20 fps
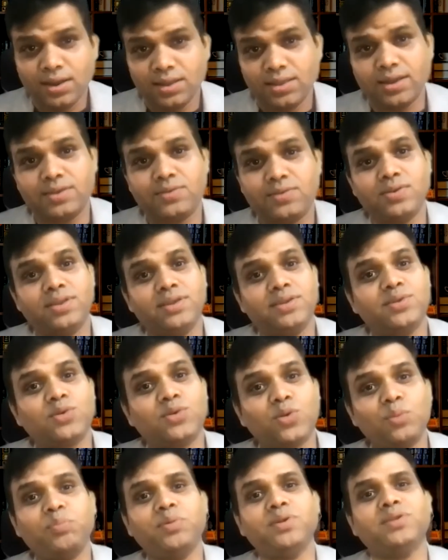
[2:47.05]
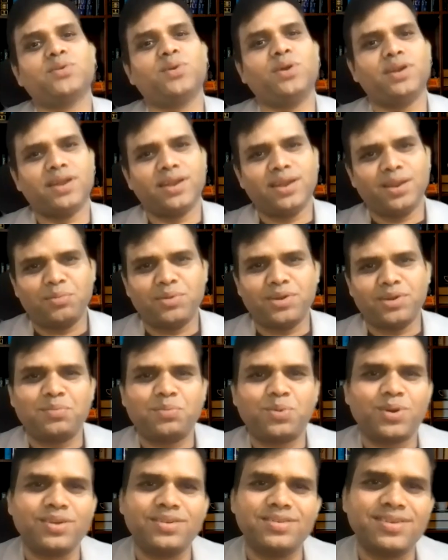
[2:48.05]
That's why this group is called Unlimited
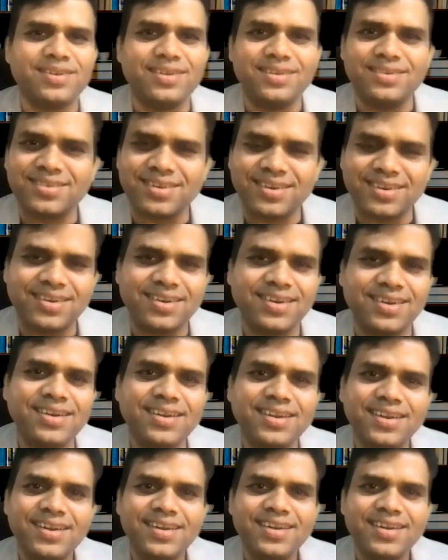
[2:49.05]
Potential Insight, right?